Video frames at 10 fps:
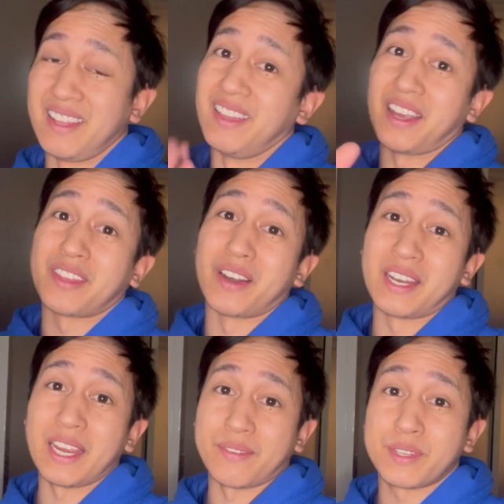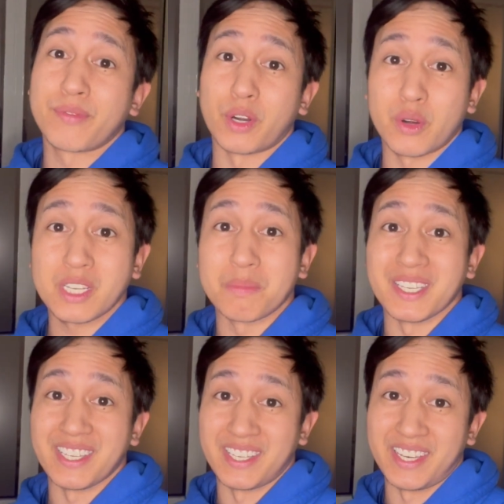like their gifts for
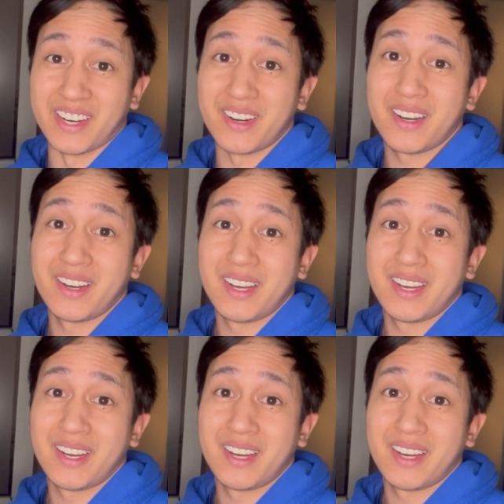Christmas this year.